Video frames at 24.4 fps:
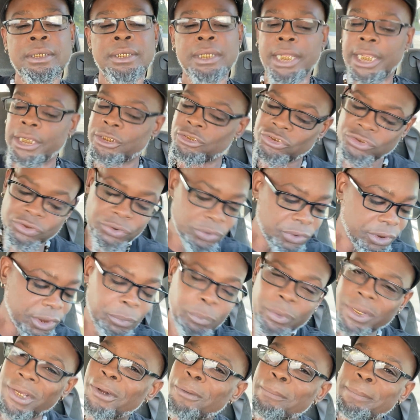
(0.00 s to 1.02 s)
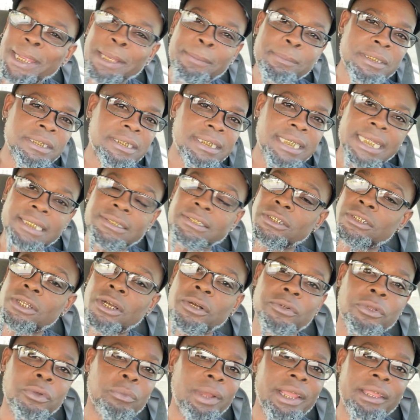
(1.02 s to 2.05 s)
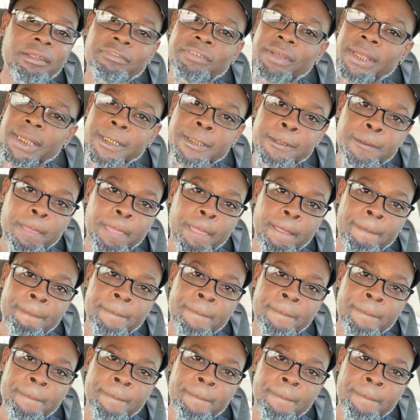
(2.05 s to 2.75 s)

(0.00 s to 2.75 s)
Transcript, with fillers: And surely we're going to make mistakes along the way, fam.